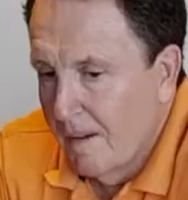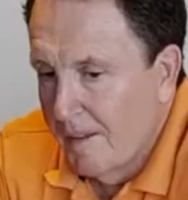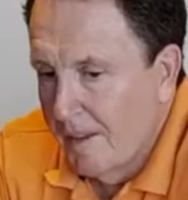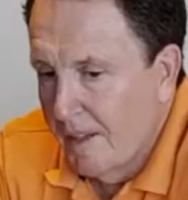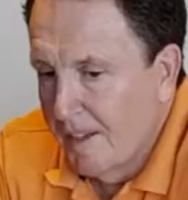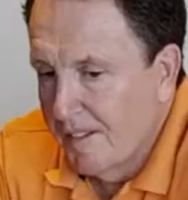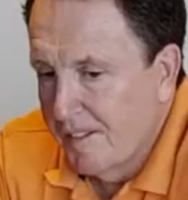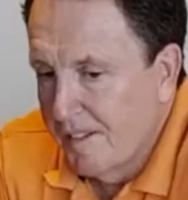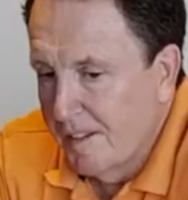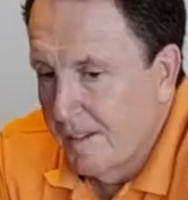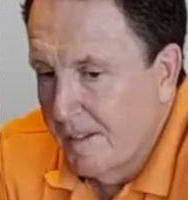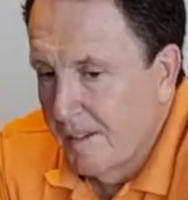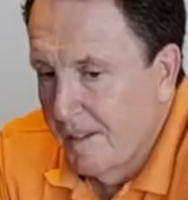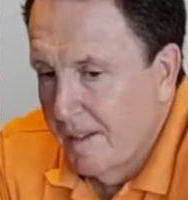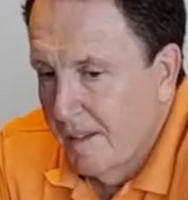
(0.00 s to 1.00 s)
I think
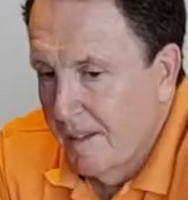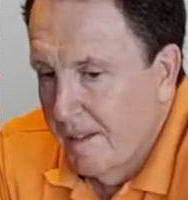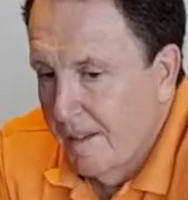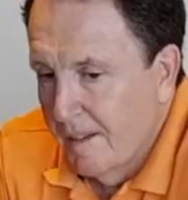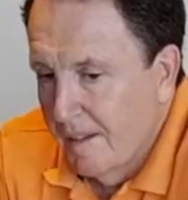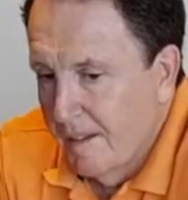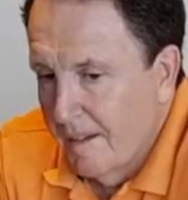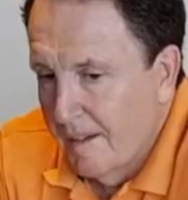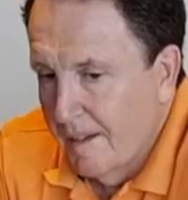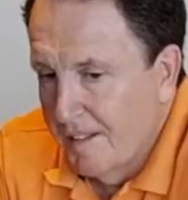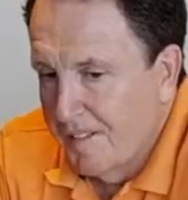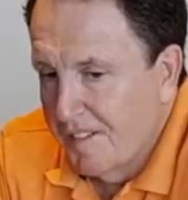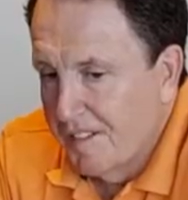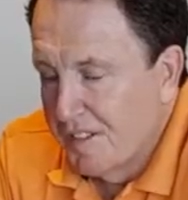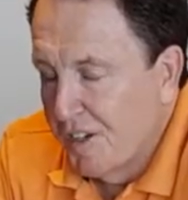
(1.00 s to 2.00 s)

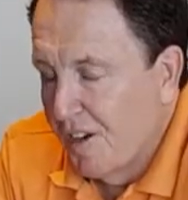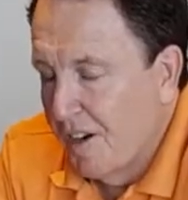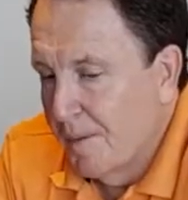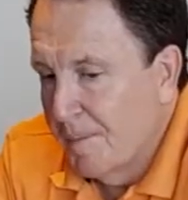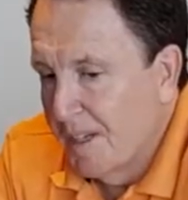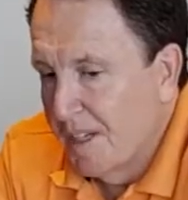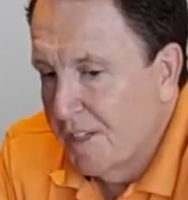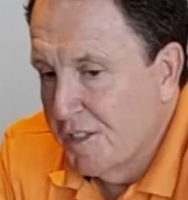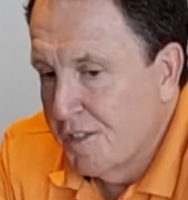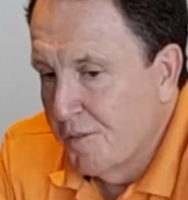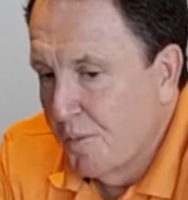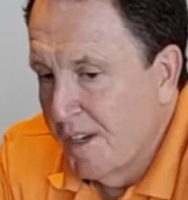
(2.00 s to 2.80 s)
it's a timing issue.